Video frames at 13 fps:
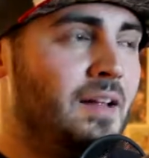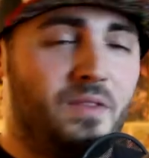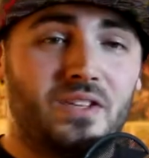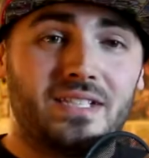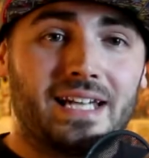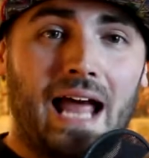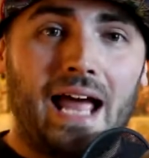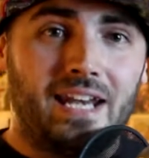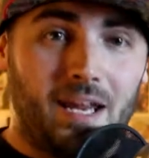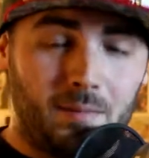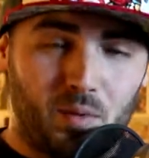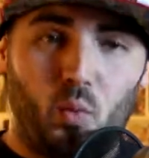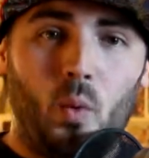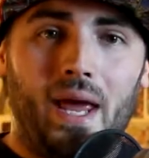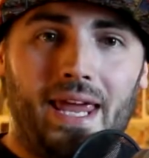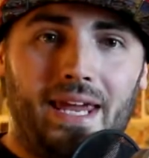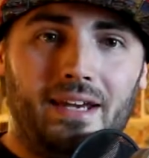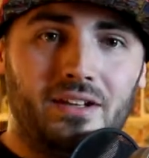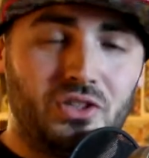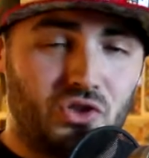There's a guy named
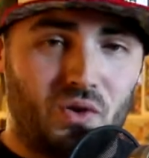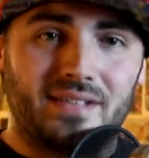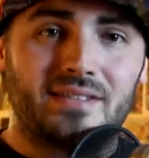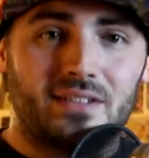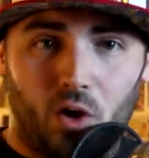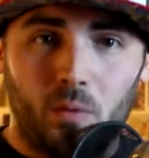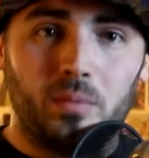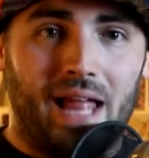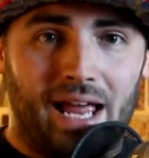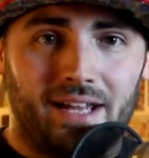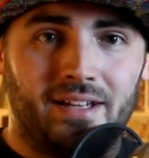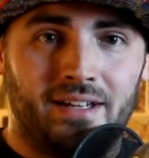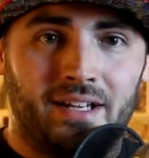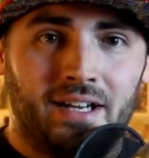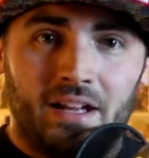Wayne dressed in all black.